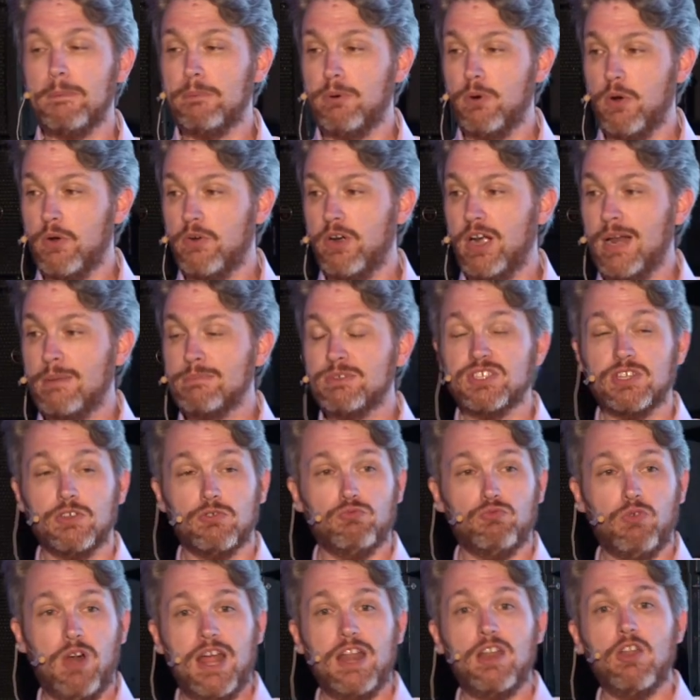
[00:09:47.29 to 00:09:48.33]
programs that
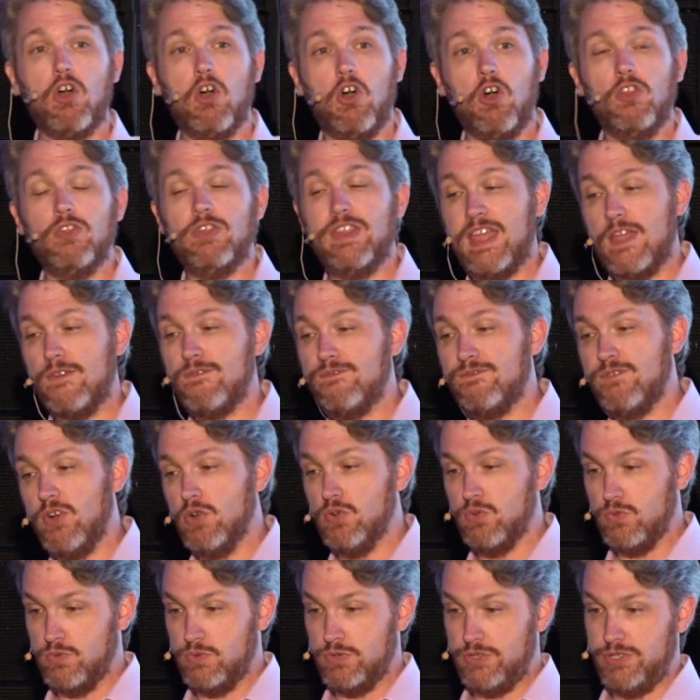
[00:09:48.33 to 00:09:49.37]
run on their
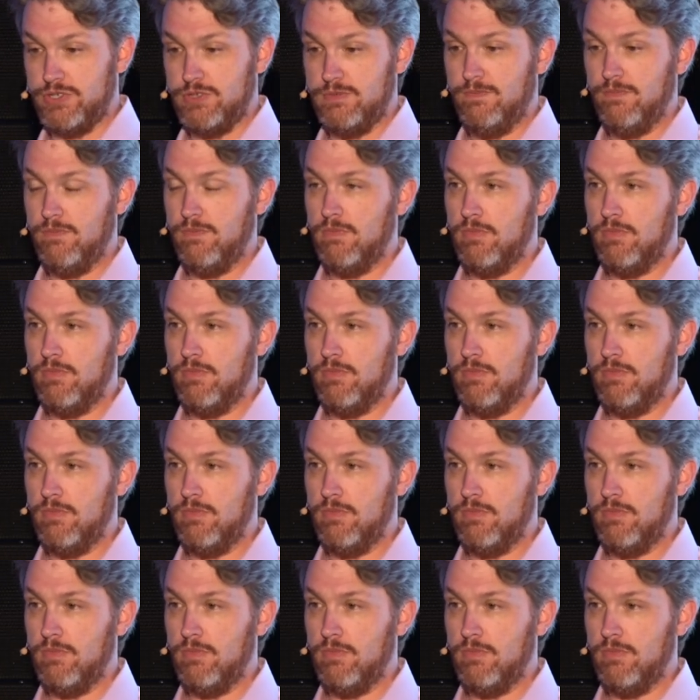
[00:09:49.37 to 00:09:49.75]
phones.